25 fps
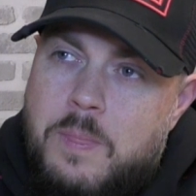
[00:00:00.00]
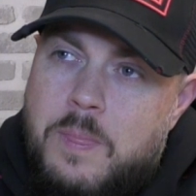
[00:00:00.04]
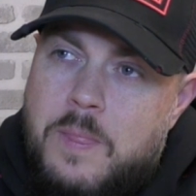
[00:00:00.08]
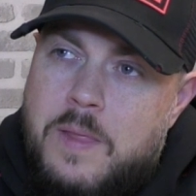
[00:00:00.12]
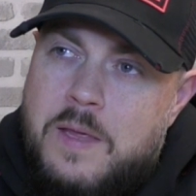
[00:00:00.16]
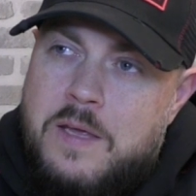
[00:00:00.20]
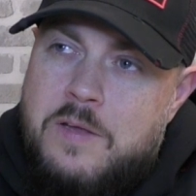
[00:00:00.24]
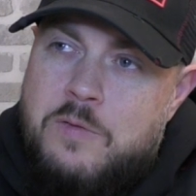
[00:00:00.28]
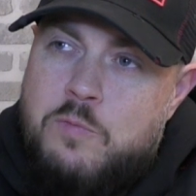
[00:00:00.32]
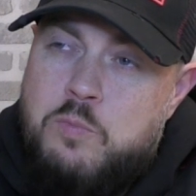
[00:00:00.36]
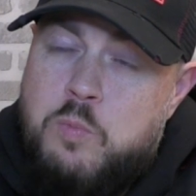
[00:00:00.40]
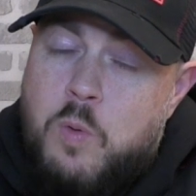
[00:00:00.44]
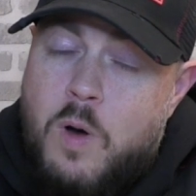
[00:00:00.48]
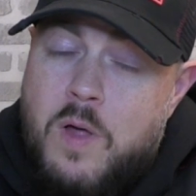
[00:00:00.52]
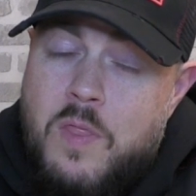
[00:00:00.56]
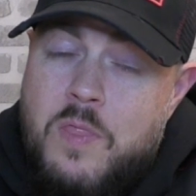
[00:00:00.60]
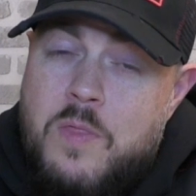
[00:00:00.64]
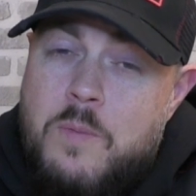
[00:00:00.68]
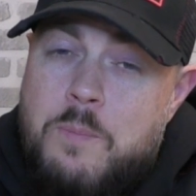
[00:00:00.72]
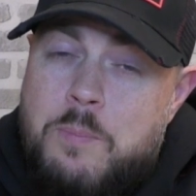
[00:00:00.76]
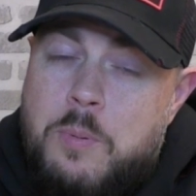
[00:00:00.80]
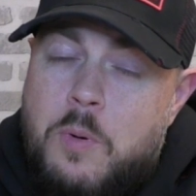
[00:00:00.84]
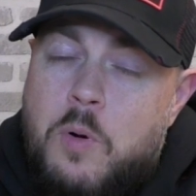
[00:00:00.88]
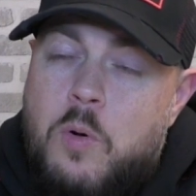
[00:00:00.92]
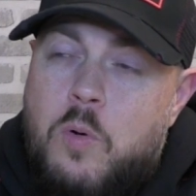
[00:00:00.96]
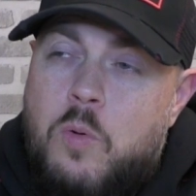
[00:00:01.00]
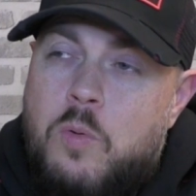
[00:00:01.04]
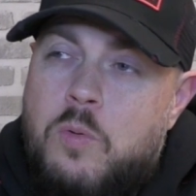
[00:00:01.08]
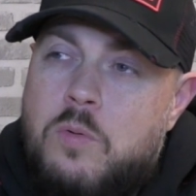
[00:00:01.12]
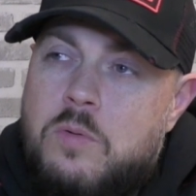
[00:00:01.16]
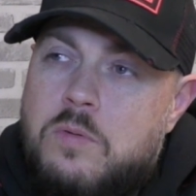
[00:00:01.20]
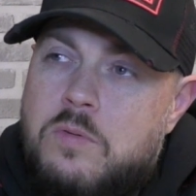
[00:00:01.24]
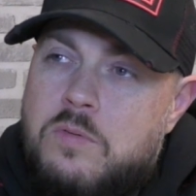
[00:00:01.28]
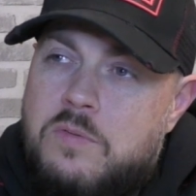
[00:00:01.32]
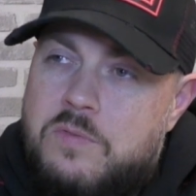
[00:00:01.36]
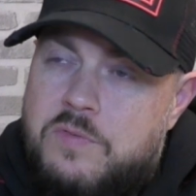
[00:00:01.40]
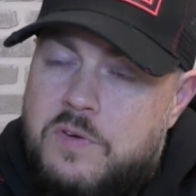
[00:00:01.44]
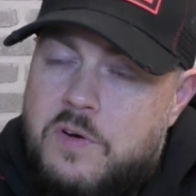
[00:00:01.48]
he's won the ball
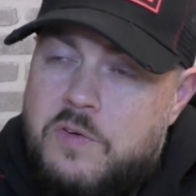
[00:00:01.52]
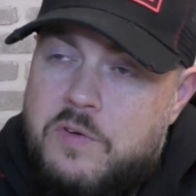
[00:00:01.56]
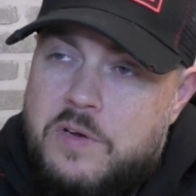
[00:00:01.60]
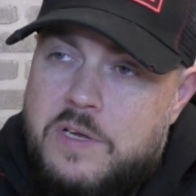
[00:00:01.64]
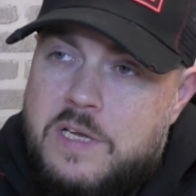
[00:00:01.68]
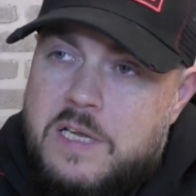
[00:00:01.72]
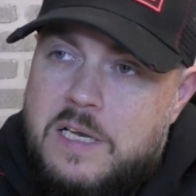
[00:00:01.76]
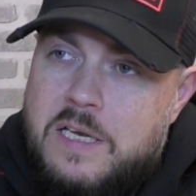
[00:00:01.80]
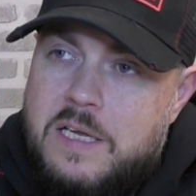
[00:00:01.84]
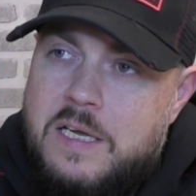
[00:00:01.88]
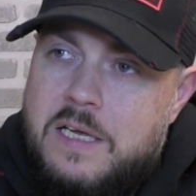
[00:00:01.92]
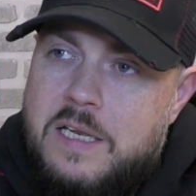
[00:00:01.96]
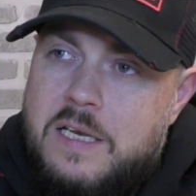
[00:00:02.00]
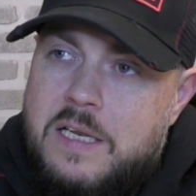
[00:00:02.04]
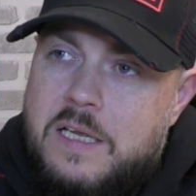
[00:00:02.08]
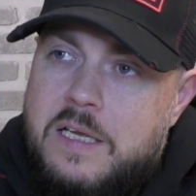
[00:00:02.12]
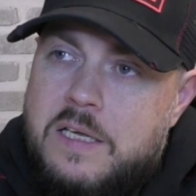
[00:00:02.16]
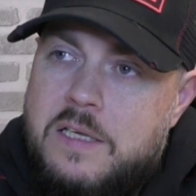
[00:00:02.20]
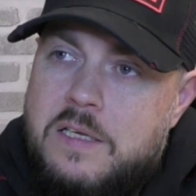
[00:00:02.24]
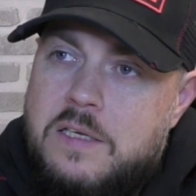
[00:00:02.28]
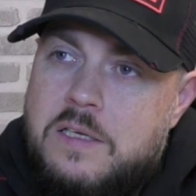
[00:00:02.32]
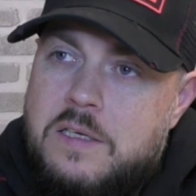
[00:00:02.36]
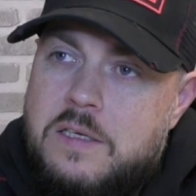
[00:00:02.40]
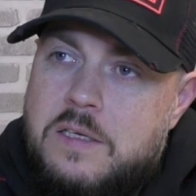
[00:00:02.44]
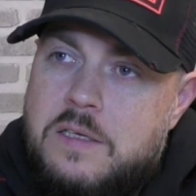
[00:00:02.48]
very clearly,